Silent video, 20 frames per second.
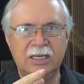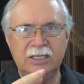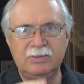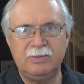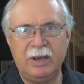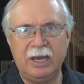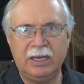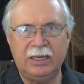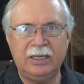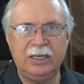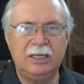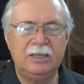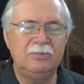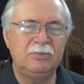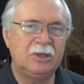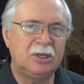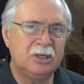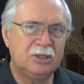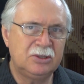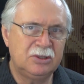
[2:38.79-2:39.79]
back in
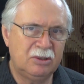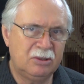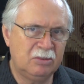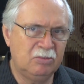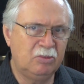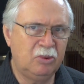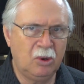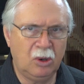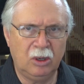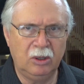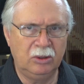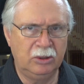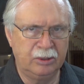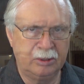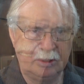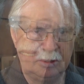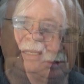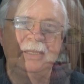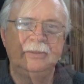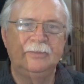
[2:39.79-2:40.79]
because they're important.
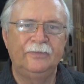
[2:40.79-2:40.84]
